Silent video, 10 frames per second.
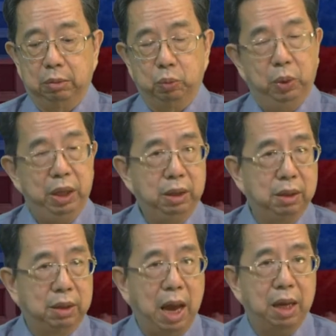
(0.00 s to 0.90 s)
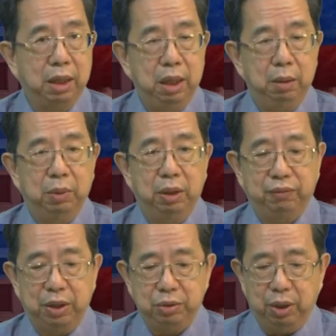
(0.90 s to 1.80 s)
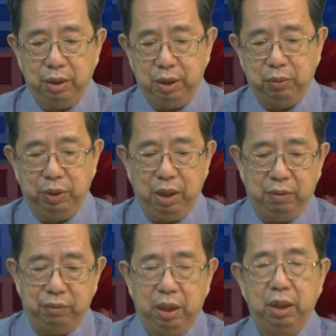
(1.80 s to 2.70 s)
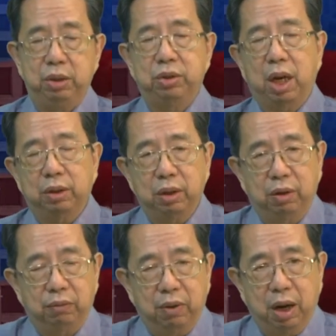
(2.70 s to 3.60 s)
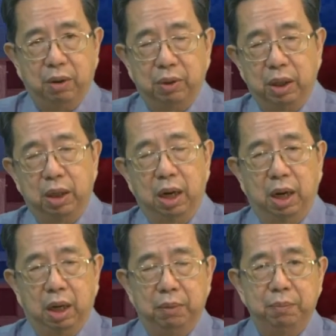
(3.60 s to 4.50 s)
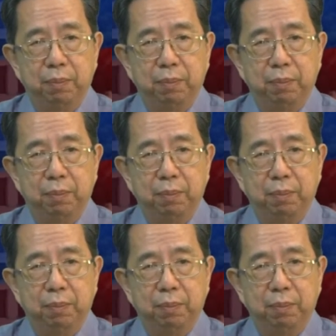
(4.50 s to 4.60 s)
with Gary Bonifacio. I think we have a shot of our